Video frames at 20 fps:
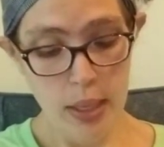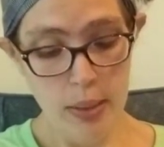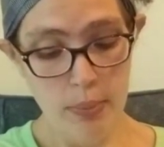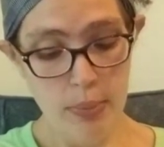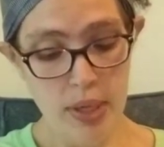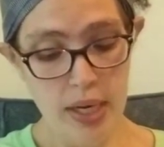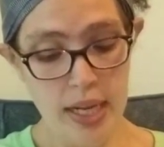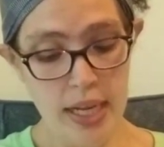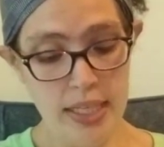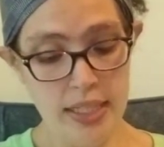
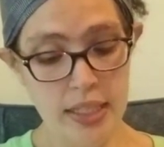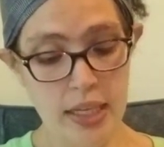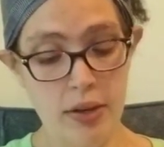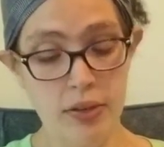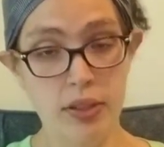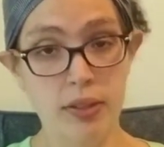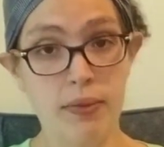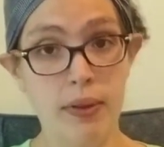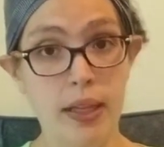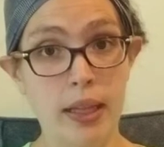but it has now
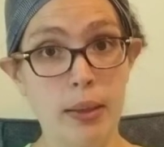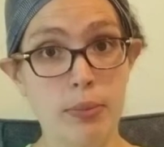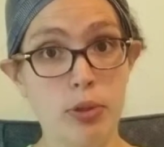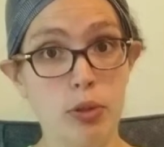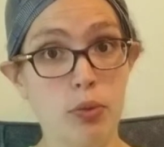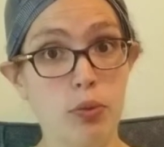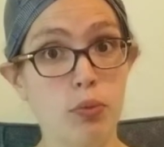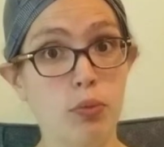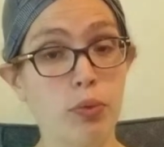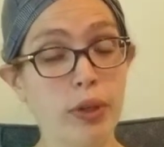developed
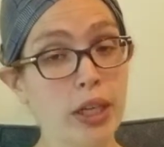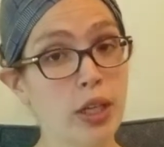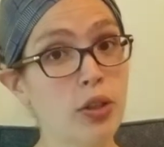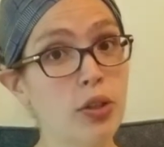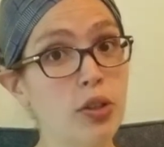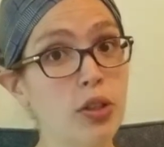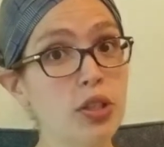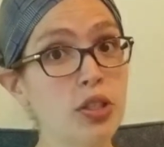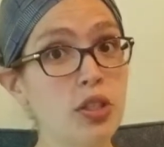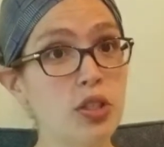
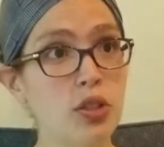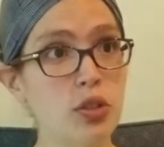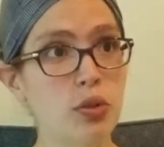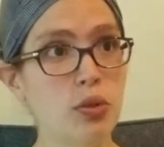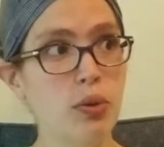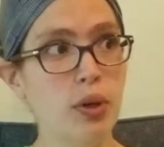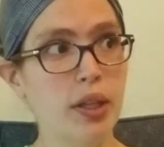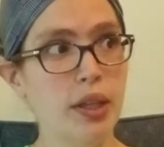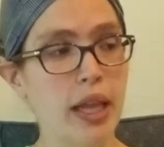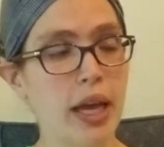wrinkles
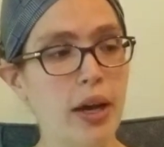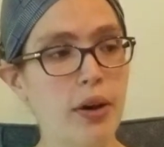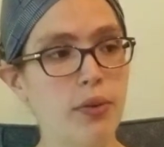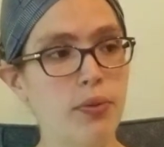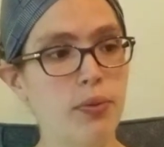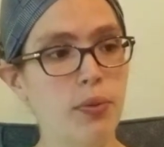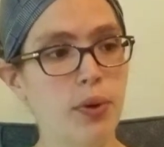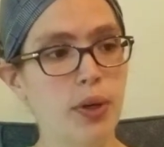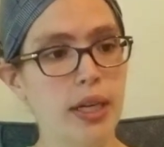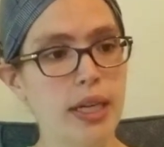to allow
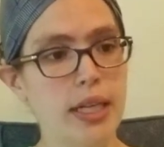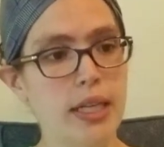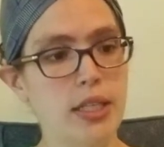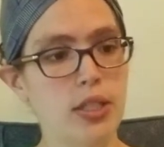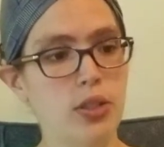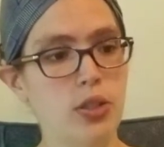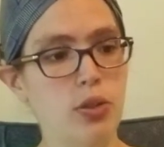for it